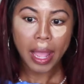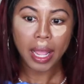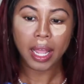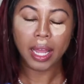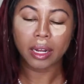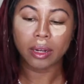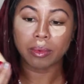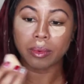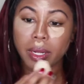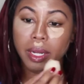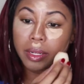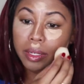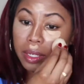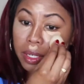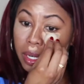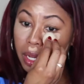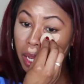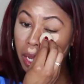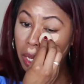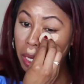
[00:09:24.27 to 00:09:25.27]
Kind of
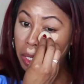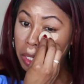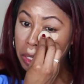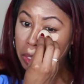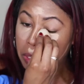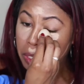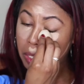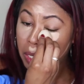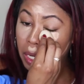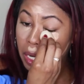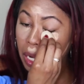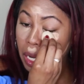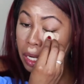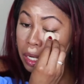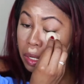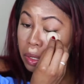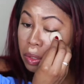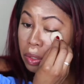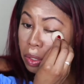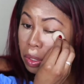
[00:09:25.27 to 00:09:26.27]
rounding the edges, and I
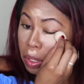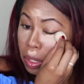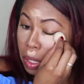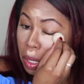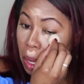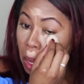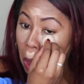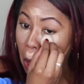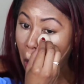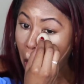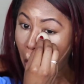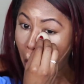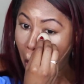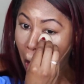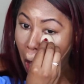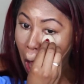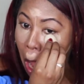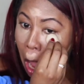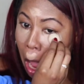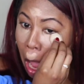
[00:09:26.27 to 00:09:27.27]
kind of use the
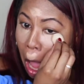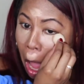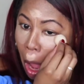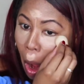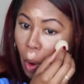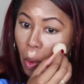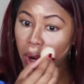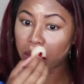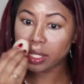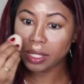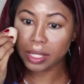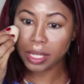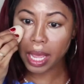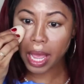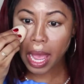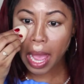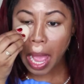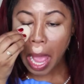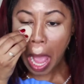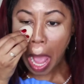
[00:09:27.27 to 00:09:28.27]
one
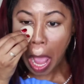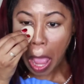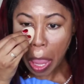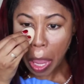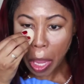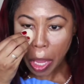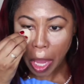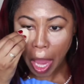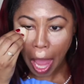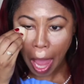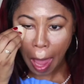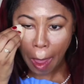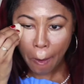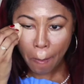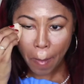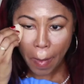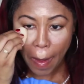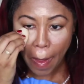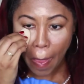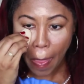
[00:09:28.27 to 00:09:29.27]
side, other
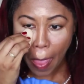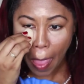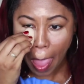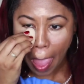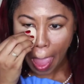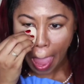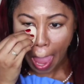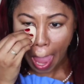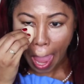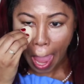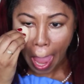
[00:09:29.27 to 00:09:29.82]
side method,